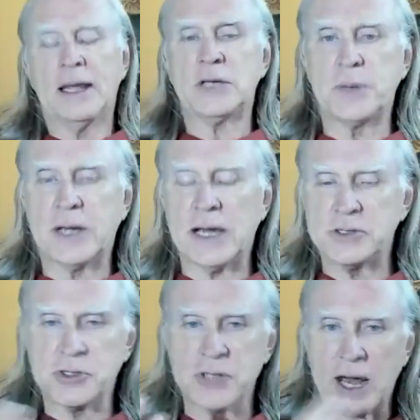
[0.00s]
that's because
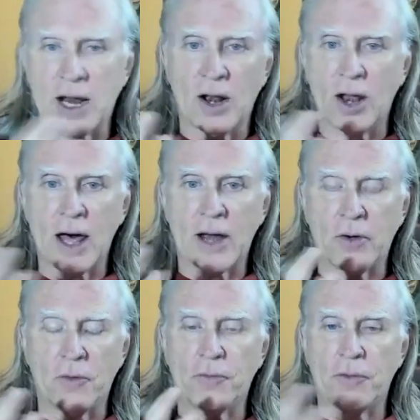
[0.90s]
there's not a lot
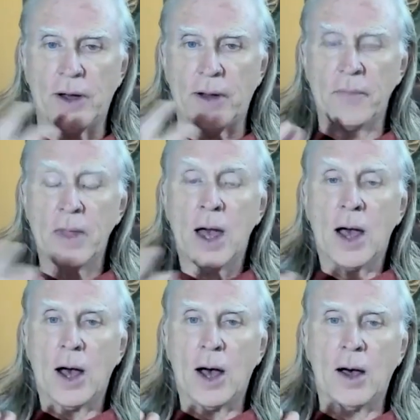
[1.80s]
of uh,
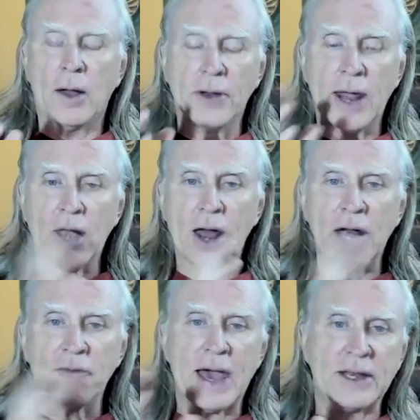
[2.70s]
uh, not a lot
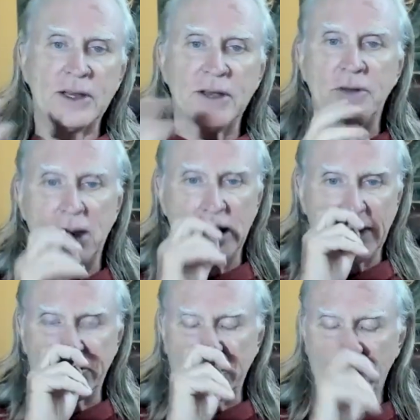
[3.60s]
of activity
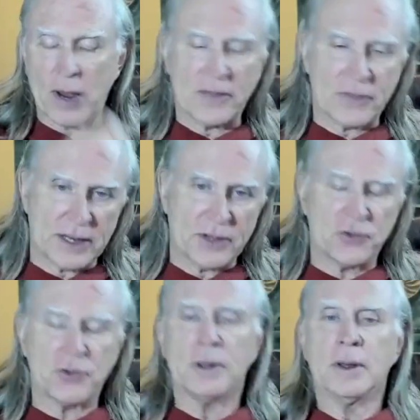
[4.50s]
left and right that
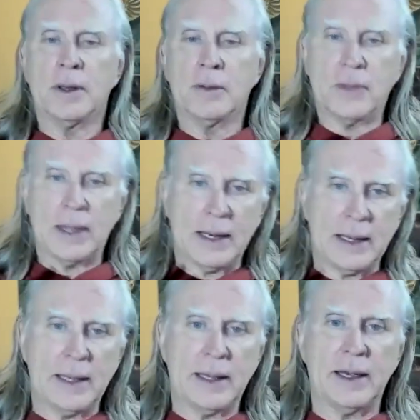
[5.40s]
is that
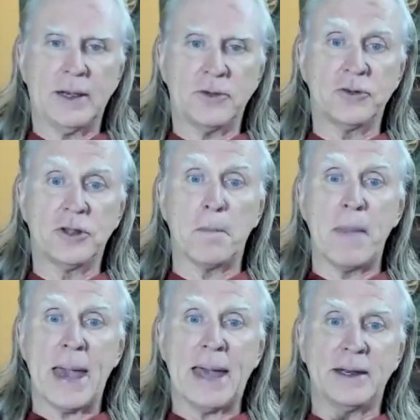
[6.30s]
is
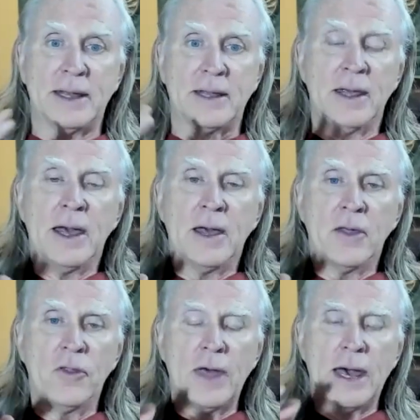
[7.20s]
demanding
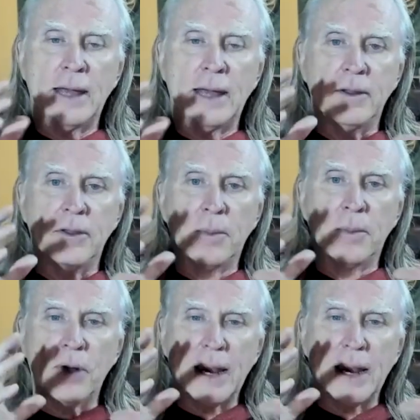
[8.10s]
that the
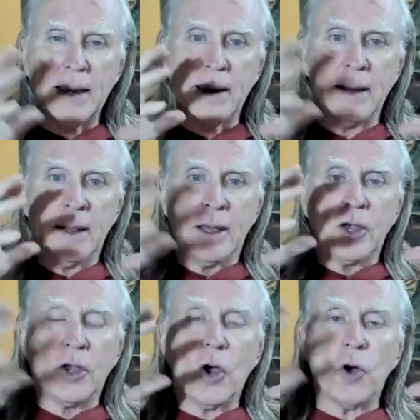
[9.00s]
brain
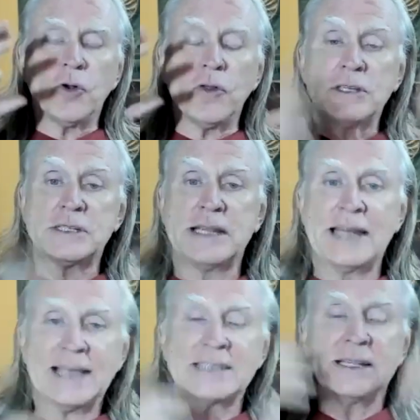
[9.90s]
go to this
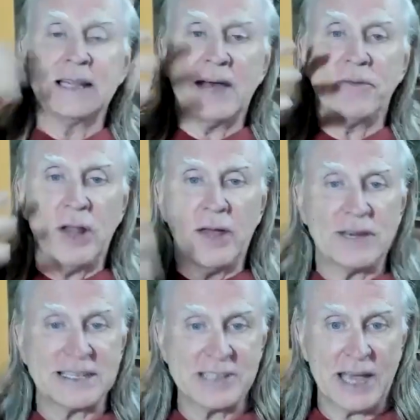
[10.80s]
next level of
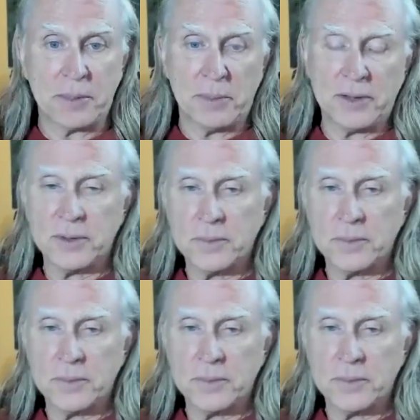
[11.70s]
excitement